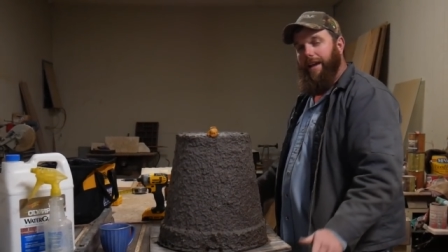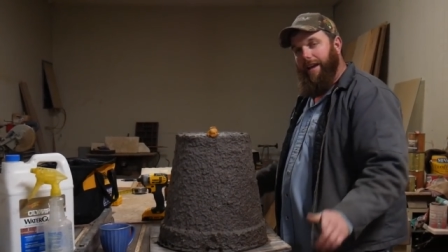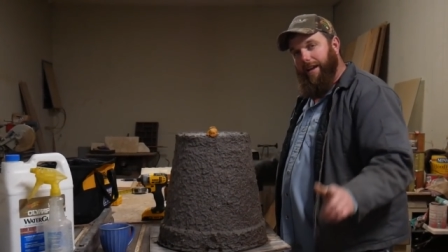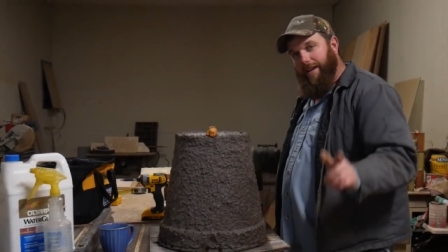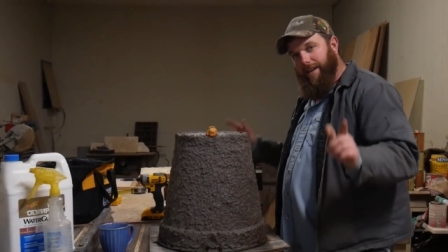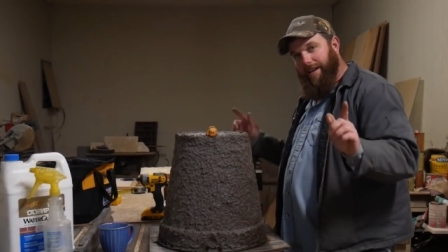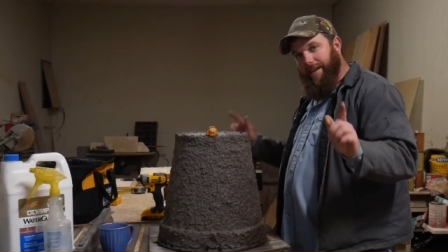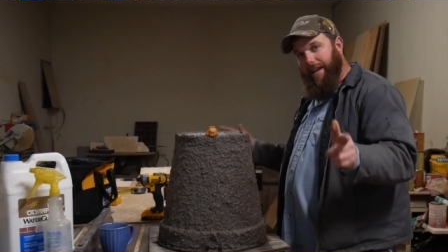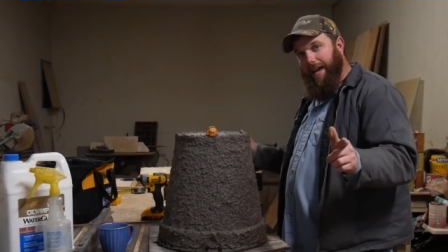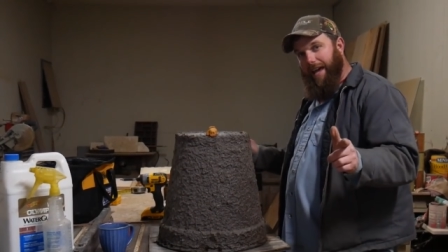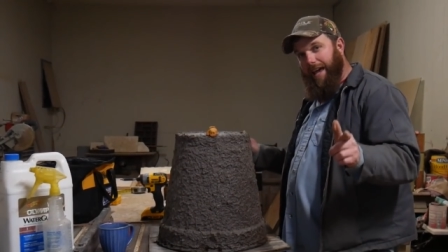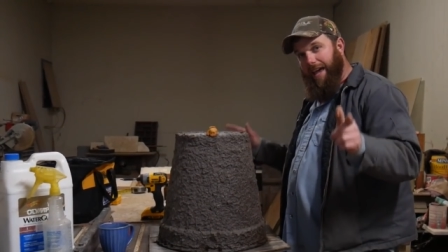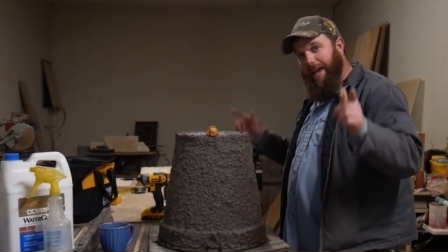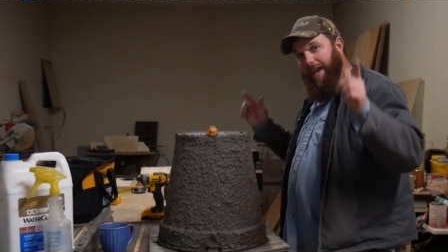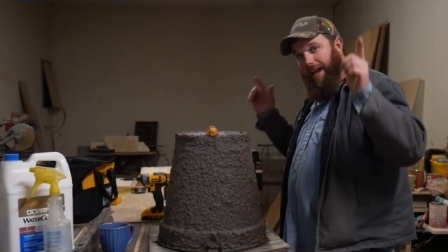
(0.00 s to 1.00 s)
and
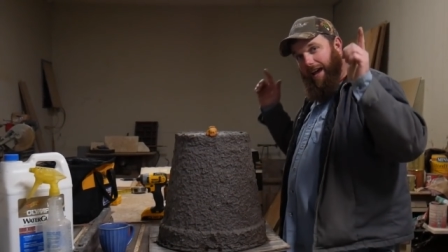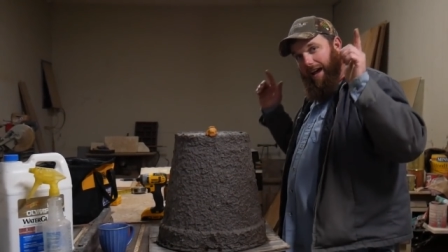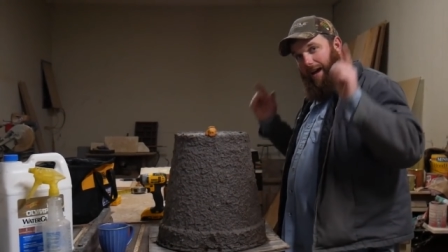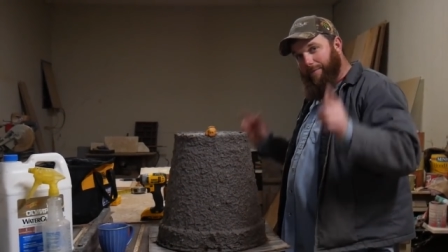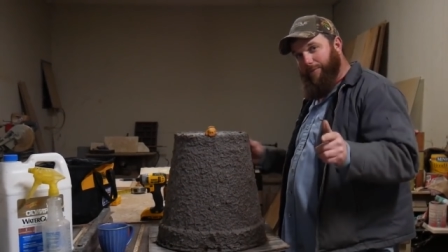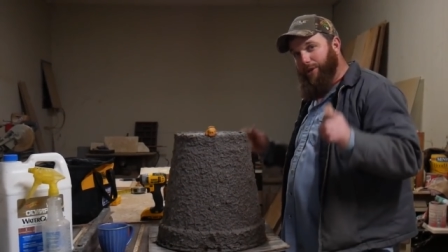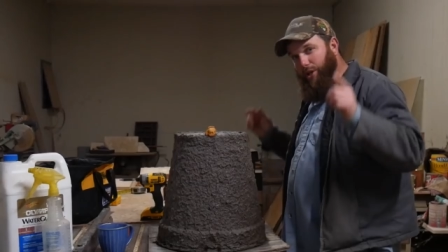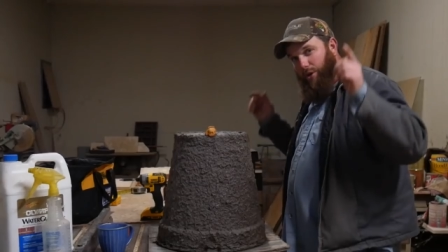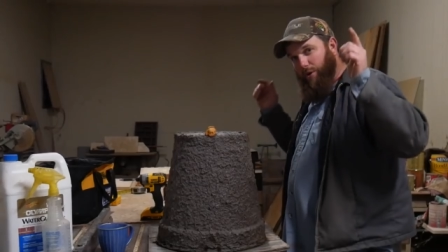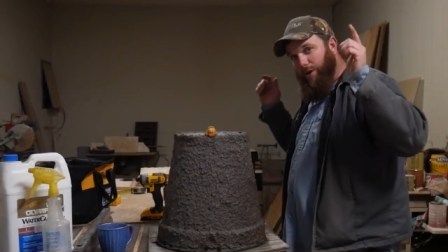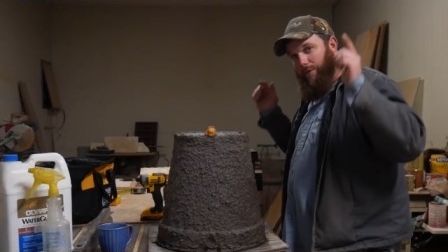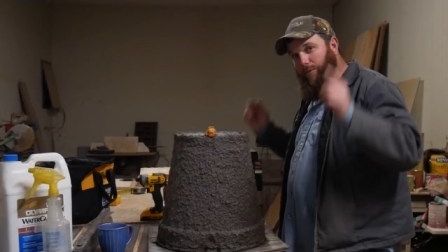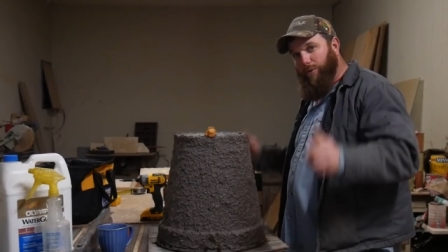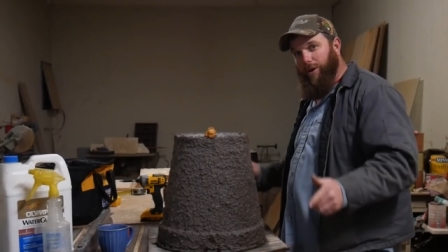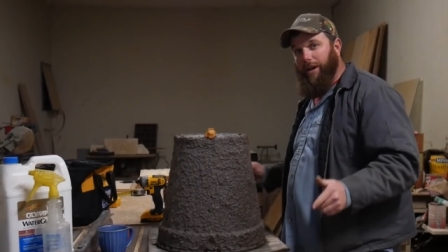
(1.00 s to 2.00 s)
today I'm
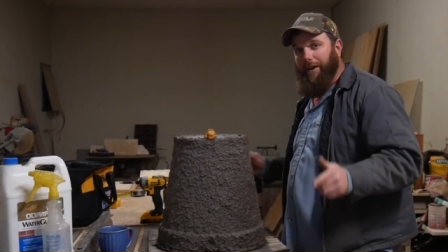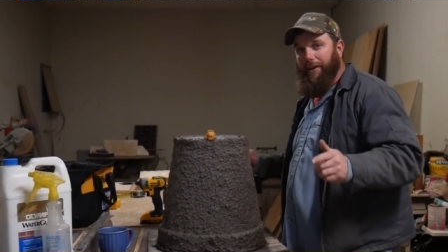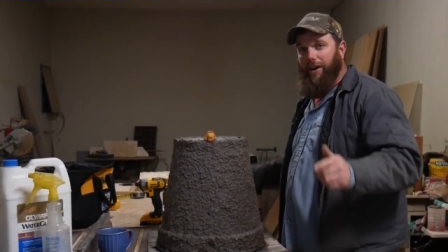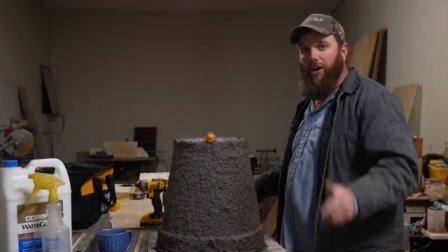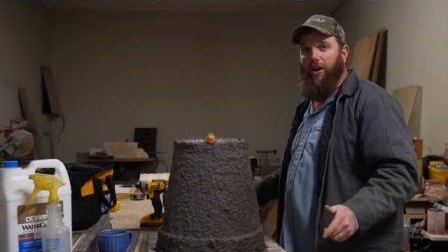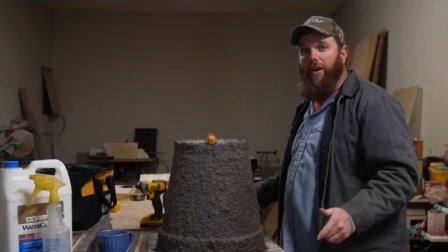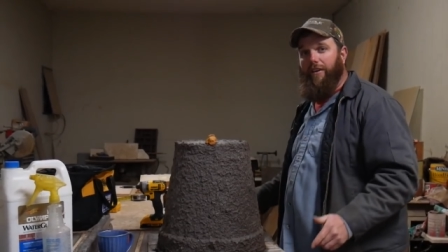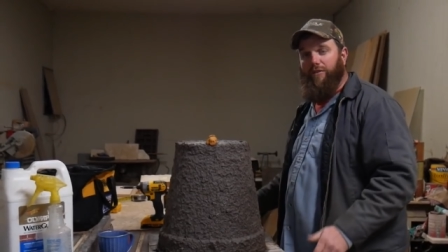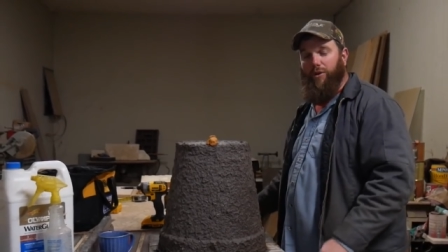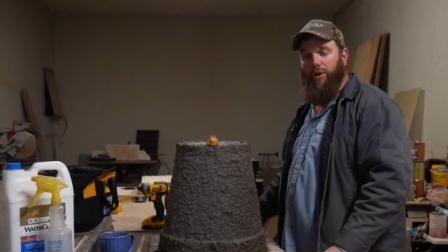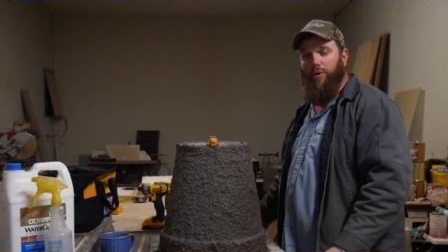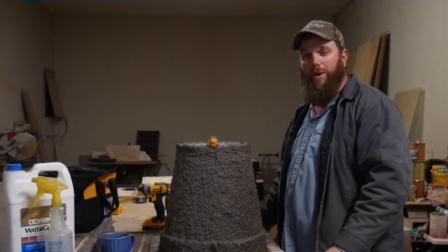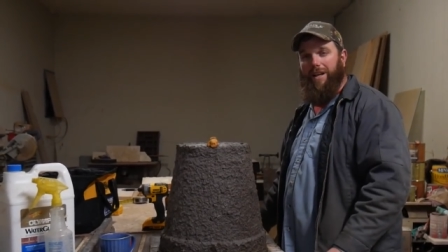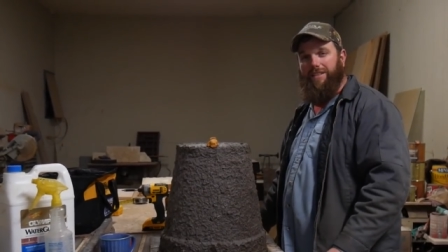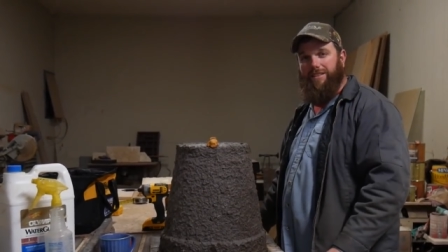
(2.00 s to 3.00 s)
doing what y'all have
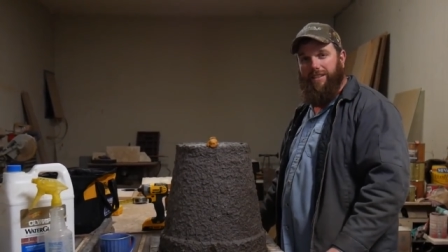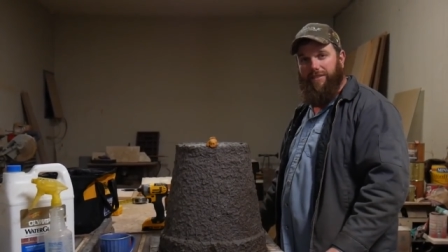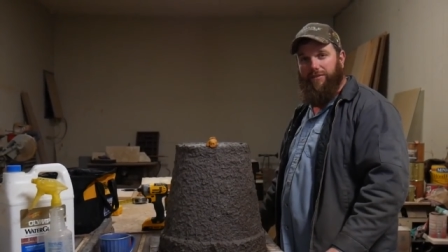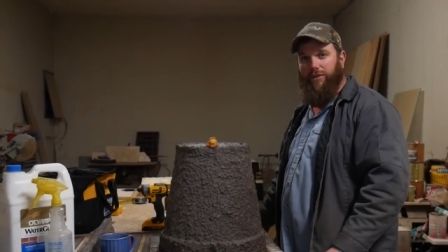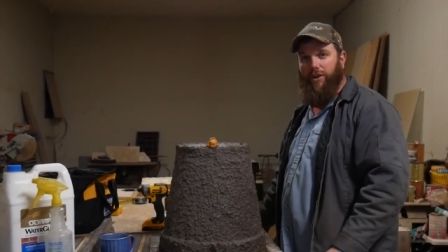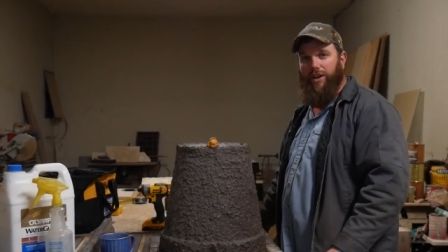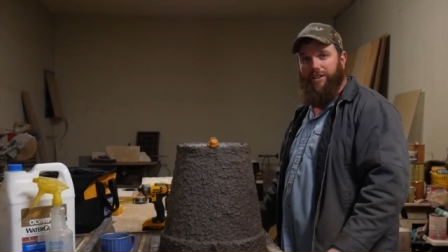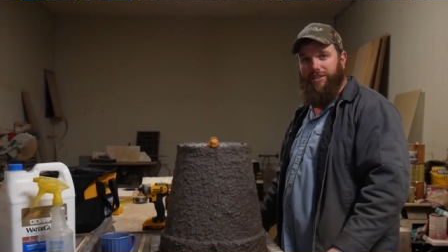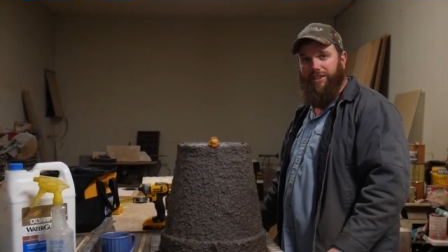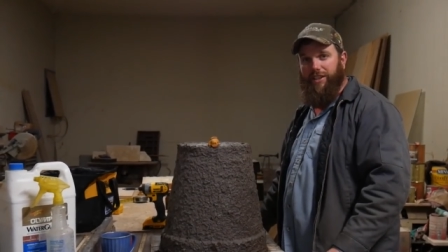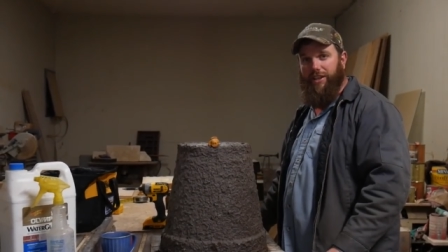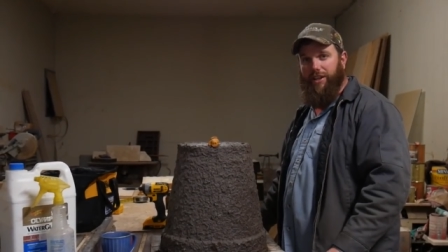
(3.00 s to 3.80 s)
requested for us to